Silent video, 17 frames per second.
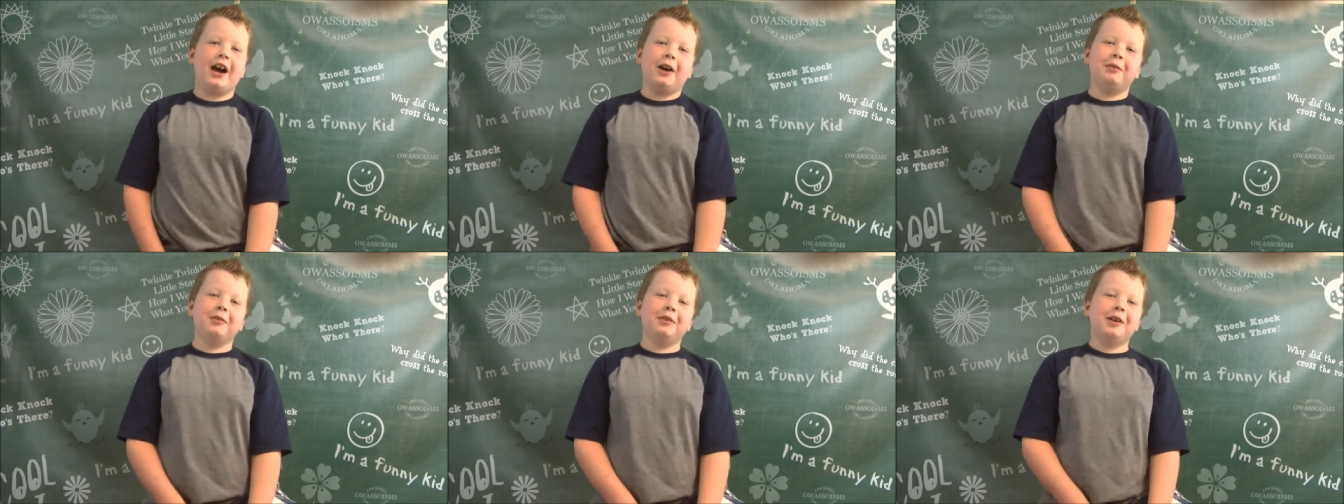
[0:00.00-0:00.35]

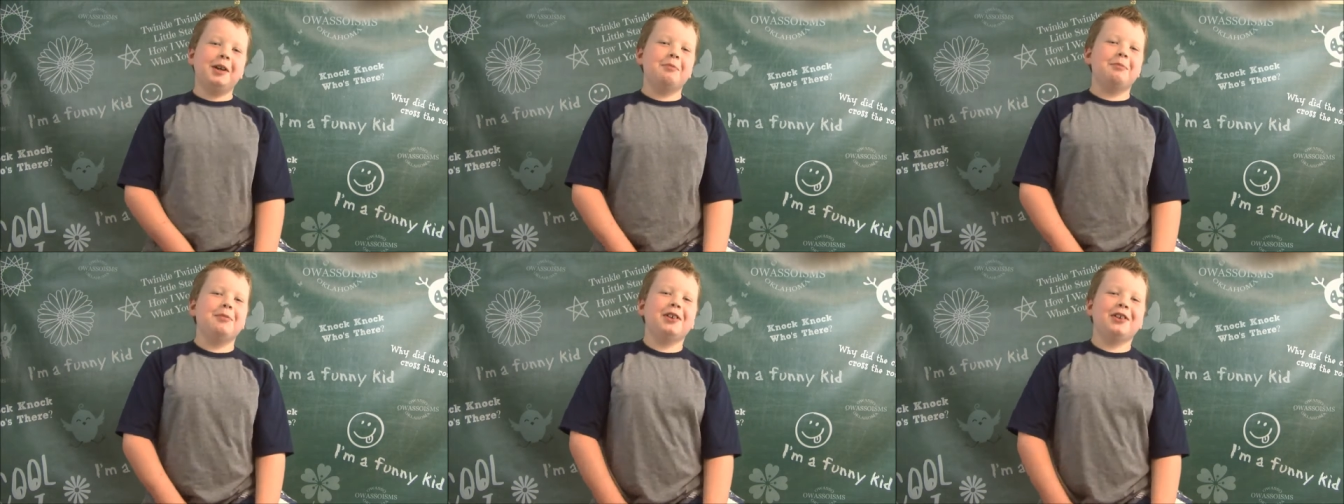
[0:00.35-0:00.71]
I want
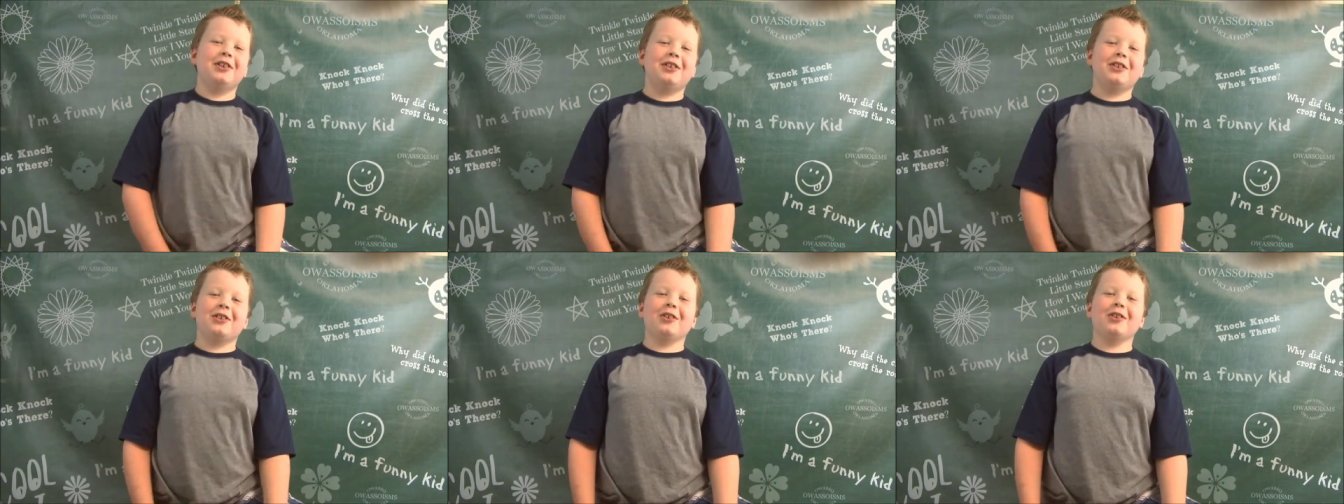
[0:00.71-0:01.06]
to be a
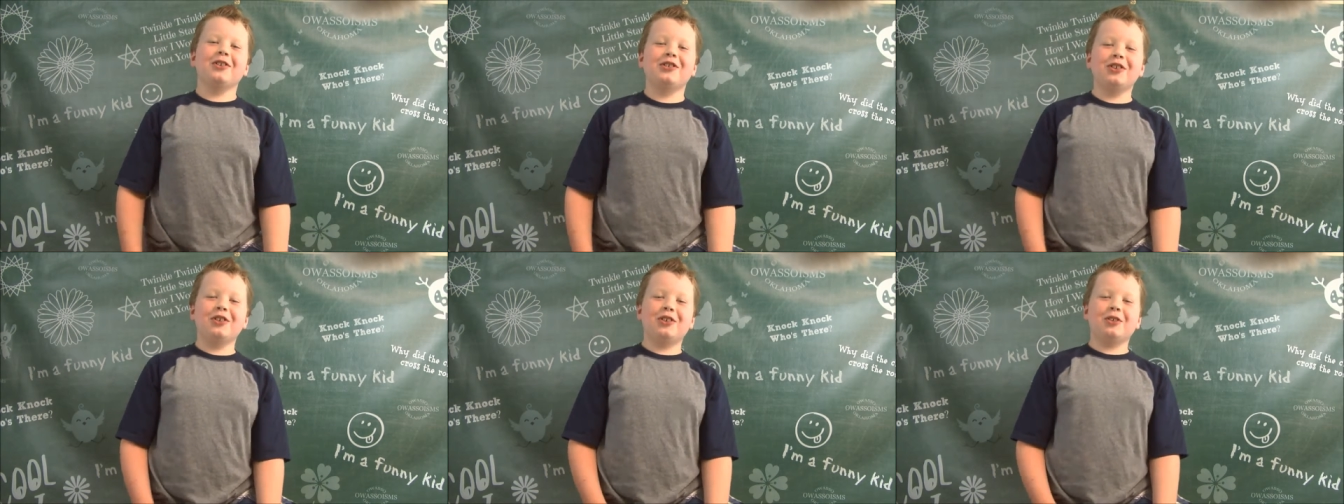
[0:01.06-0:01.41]

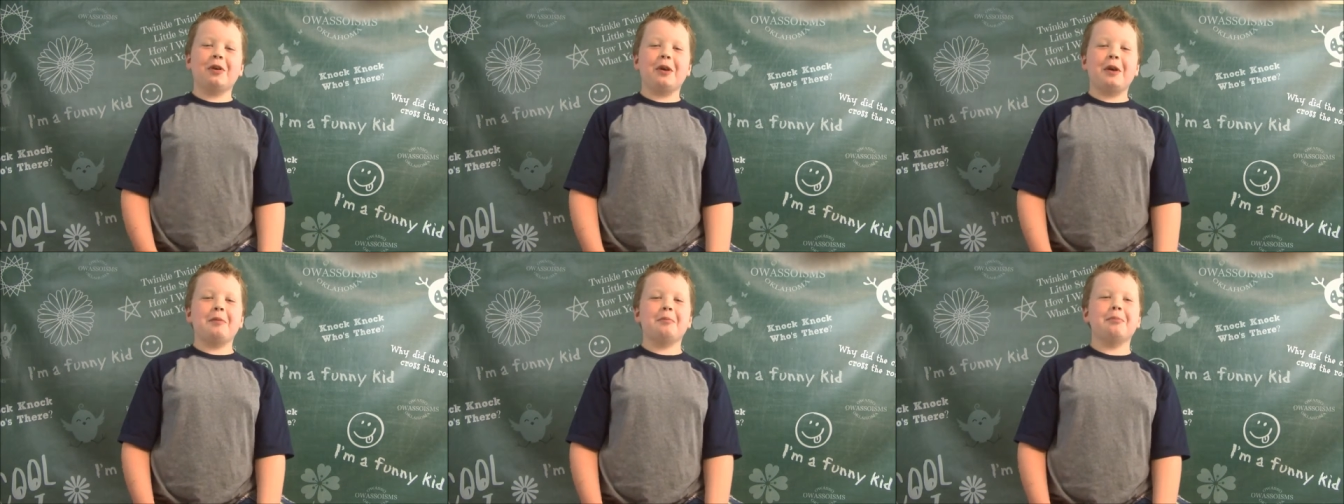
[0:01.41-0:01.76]
surgeon so
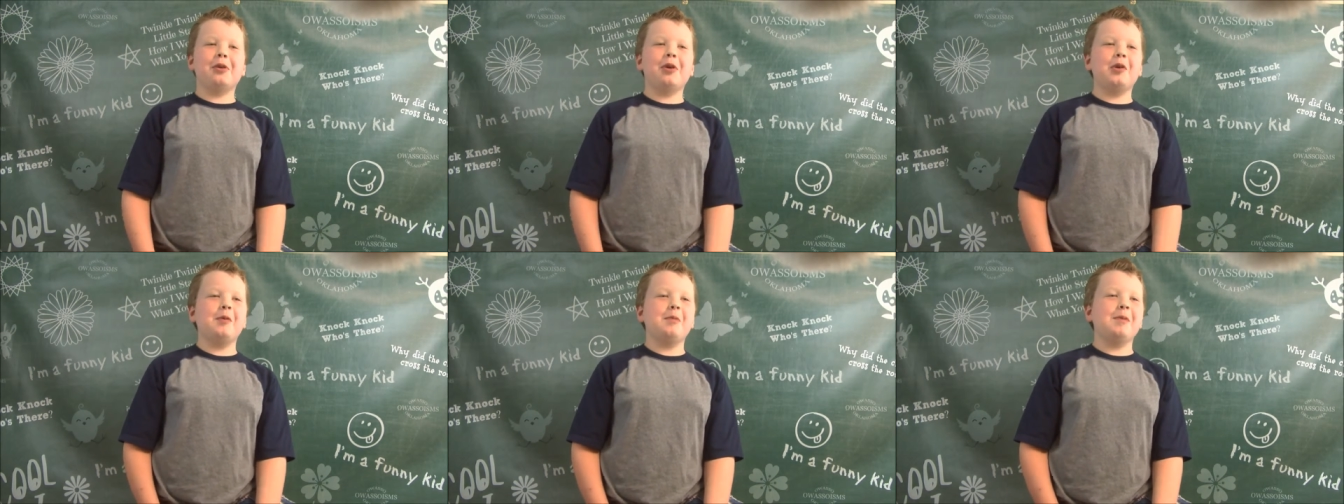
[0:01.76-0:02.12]
I can
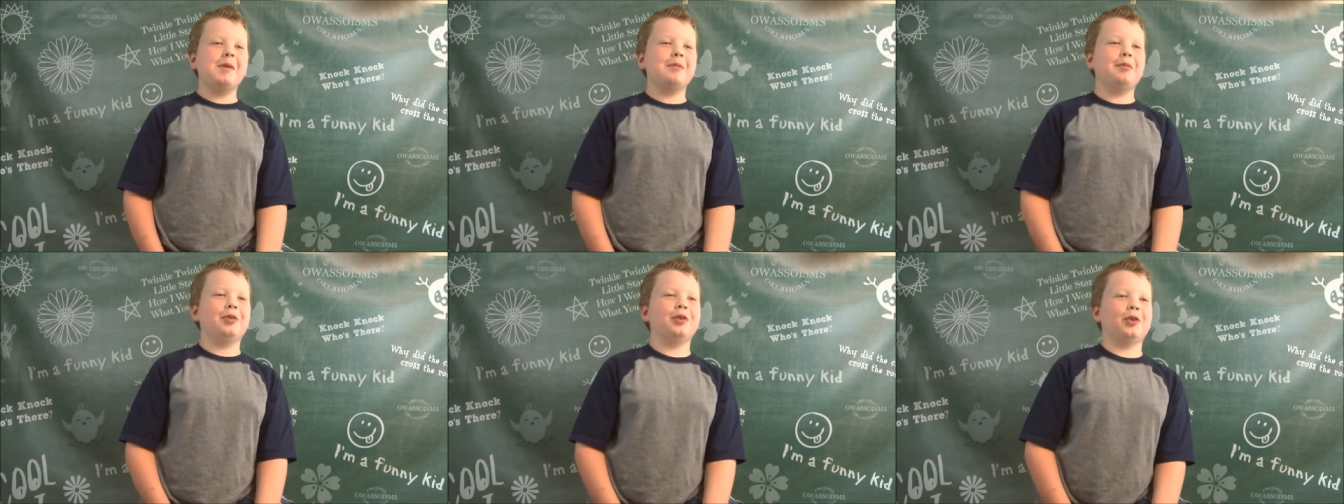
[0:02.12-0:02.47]
poke
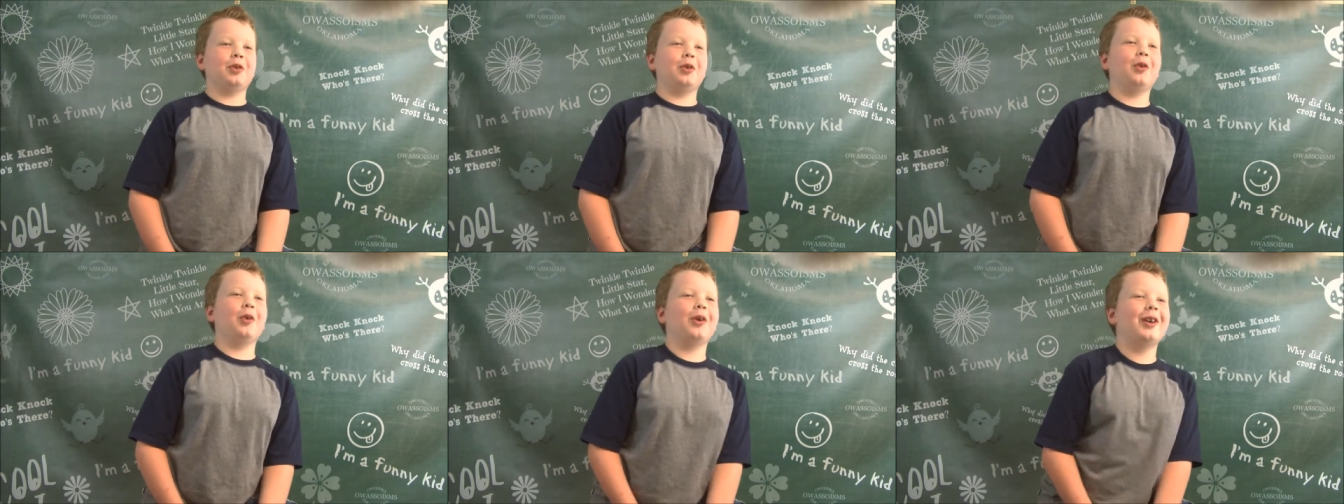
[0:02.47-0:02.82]
people's
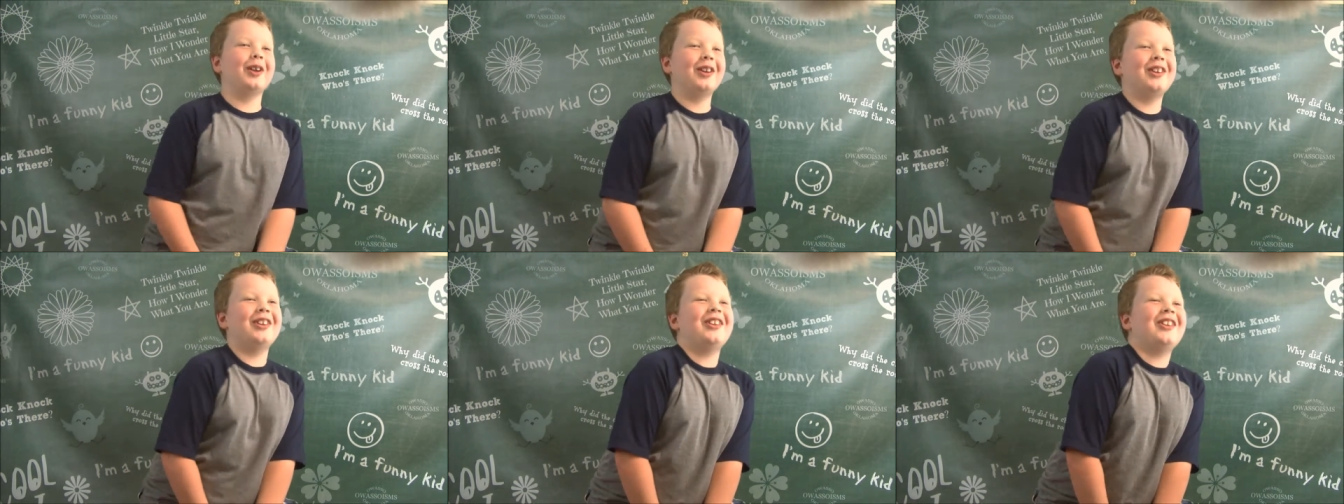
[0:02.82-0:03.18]

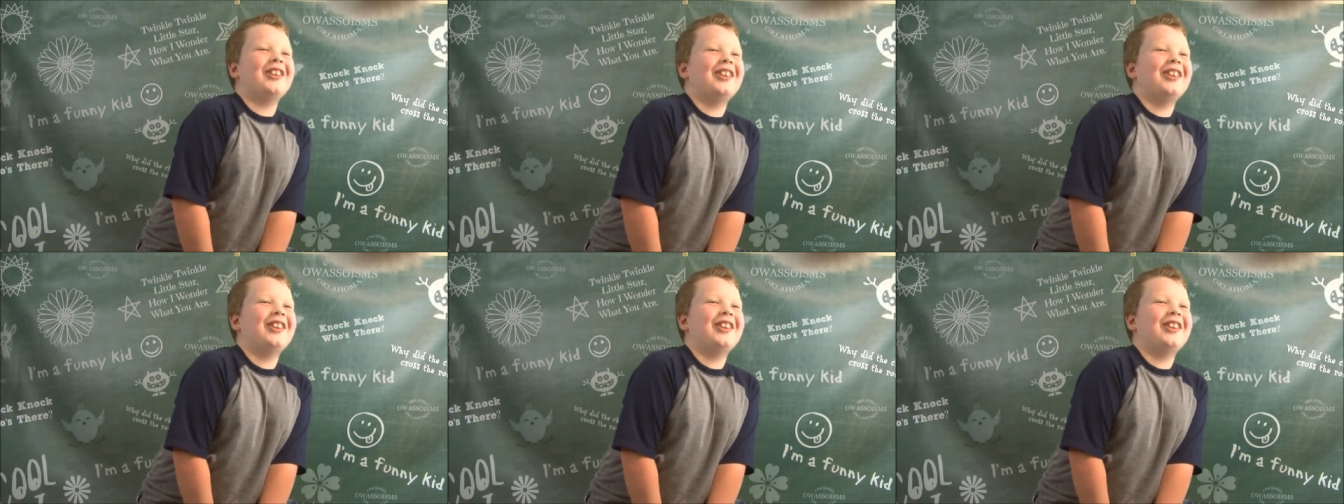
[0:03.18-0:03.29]
organs.